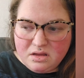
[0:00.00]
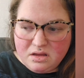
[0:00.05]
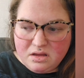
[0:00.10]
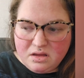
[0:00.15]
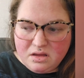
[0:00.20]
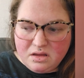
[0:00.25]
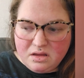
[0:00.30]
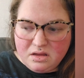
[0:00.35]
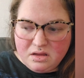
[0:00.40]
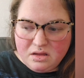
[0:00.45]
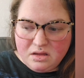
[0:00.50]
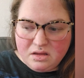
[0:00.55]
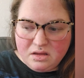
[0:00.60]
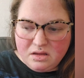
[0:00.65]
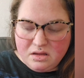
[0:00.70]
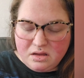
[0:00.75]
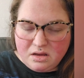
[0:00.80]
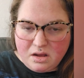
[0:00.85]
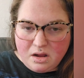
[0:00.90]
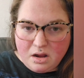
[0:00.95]

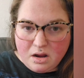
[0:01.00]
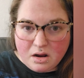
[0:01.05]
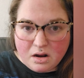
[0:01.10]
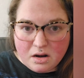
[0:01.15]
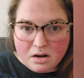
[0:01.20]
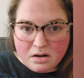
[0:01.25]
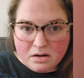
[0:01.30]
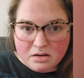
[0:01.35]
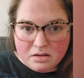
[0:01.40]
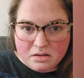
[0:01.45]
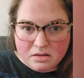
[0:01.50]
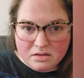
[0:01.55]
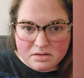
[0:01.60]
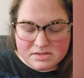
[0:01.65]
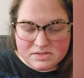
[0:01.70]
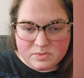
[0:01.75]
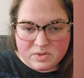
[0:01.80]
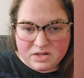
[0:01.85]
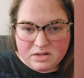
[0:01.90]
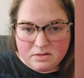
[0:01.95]
a card
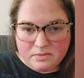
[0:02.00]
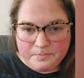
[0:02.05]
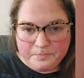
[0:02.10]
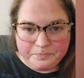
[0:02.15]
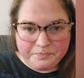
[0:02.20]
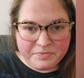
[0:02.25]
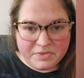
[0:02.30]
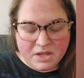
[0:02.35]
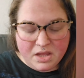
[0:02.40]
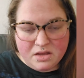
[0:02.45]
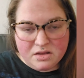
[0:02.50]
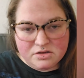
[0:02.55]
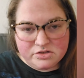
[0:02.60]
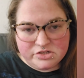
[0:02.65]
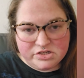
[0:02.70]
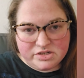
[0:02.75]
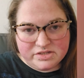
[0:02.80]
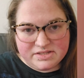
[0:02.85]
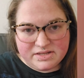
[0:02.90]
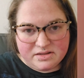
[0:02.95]
as well.
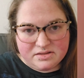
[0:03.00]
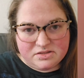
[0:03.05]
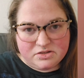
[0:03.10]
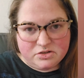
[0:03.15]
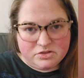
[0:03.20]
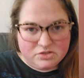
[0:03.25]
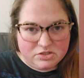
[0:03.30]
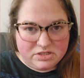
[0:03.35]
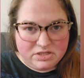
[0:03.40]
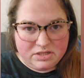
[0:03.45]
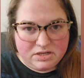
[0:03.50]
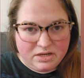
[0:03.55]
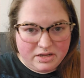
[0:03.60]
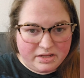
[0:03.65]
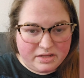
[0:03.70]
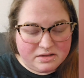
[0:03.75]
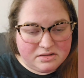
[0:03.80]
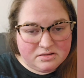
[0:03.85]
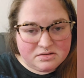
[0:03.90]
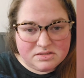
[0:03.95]
She just had surgery
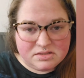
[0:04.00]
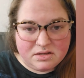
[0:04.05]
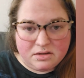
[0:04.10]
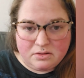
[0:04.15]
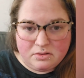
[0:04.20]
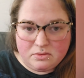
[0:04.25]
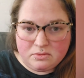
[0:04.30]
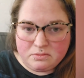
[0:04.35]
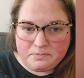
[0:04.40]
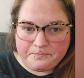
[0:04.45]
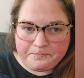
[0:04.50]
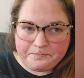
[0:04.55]
today, so